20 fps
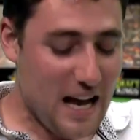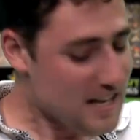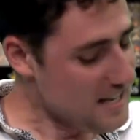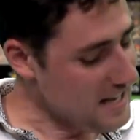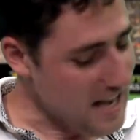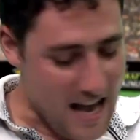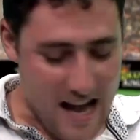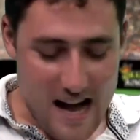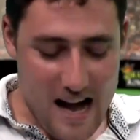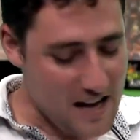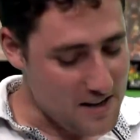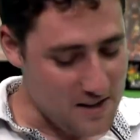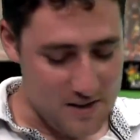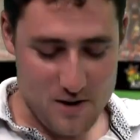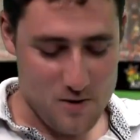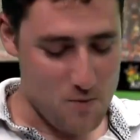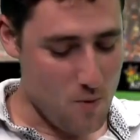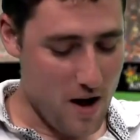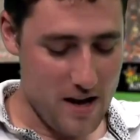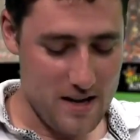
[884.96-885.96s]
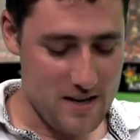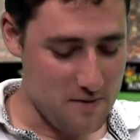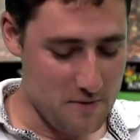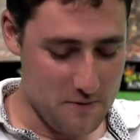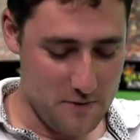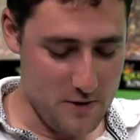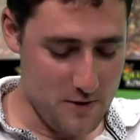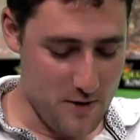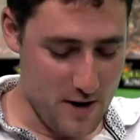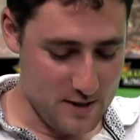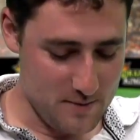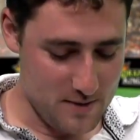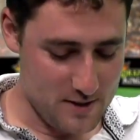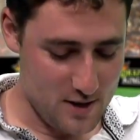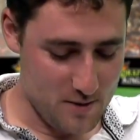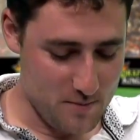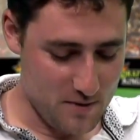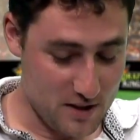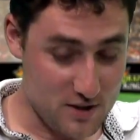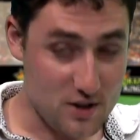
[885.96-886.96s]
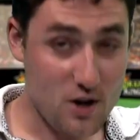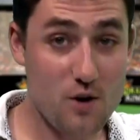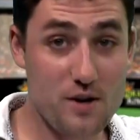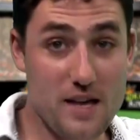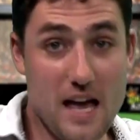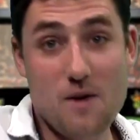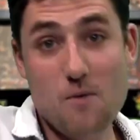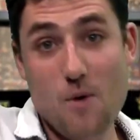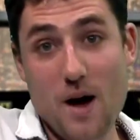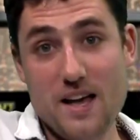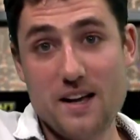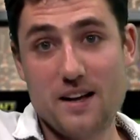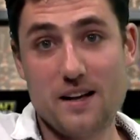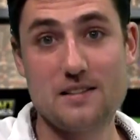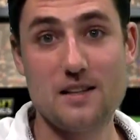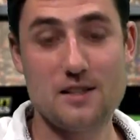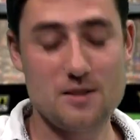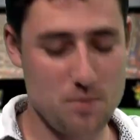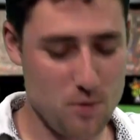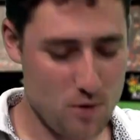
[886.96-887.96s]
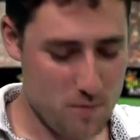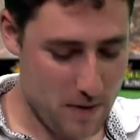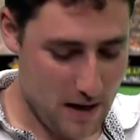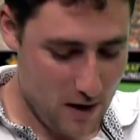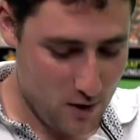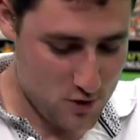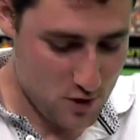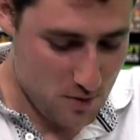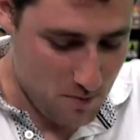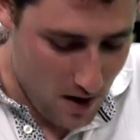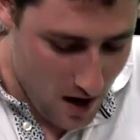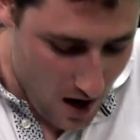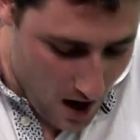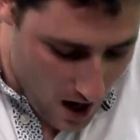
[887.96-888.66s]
Yeah, I don't know why he infuriates me so much. Oh yeah, wait, because I support Belgium.